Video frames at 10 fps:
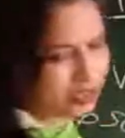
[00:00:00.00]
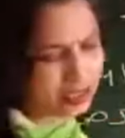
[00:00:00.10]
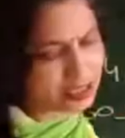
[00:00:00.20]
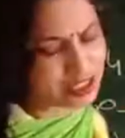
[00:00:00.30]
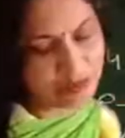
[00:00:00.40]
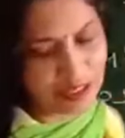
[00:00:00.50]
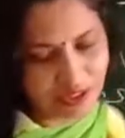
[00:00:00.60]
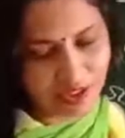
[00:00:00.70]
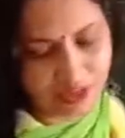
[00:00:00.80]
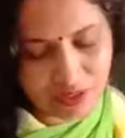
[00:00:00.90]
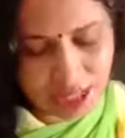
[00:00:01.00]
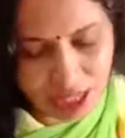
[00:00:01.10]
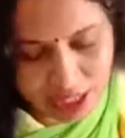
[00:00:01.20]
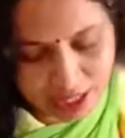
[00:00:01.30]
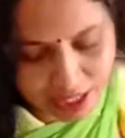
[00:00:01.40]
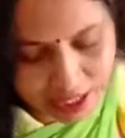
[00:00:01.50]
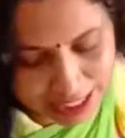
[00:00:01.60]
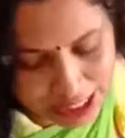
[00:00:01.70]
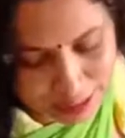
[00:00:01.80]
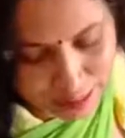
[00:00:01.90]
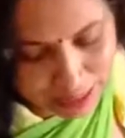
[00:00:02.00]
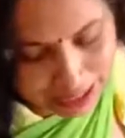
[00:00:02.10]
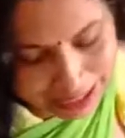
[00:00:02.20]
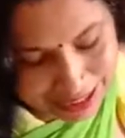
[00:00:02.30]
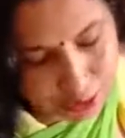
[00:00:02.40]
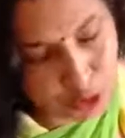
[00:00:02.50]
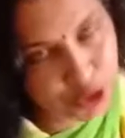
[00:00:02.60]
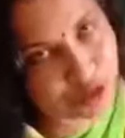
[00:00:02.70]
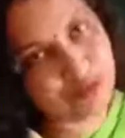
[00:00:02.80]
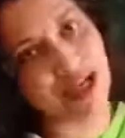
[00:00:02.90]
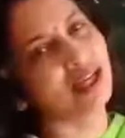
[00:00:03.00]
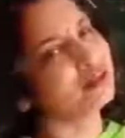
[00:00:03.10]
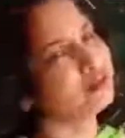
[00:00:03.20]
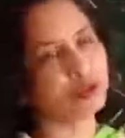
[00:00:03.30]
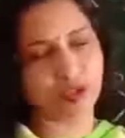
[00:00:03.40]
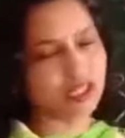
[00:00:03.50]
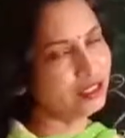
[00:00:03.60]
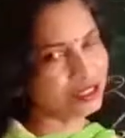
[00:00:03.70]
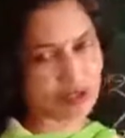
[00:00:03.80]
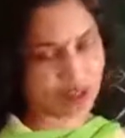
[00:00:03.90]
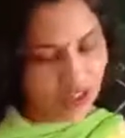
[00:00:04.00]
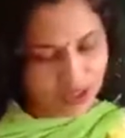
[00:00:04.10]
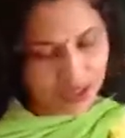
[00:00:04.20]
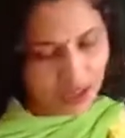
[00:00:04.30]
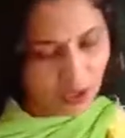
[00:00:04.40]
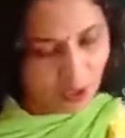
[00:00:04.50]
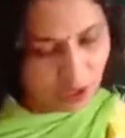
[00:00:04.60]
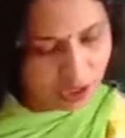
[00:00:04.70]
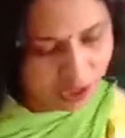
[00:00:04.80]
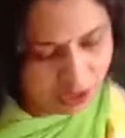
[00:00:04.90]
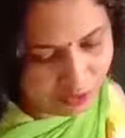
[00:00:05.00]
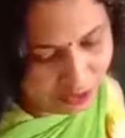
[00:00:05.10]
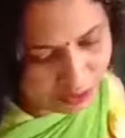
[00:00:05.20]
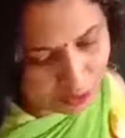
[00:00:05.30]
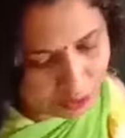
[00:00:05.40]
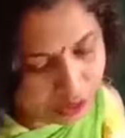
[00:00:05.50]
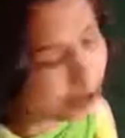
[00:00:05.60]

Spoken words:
doesn't matter. I explained the question now. Okay, it's okay. If I did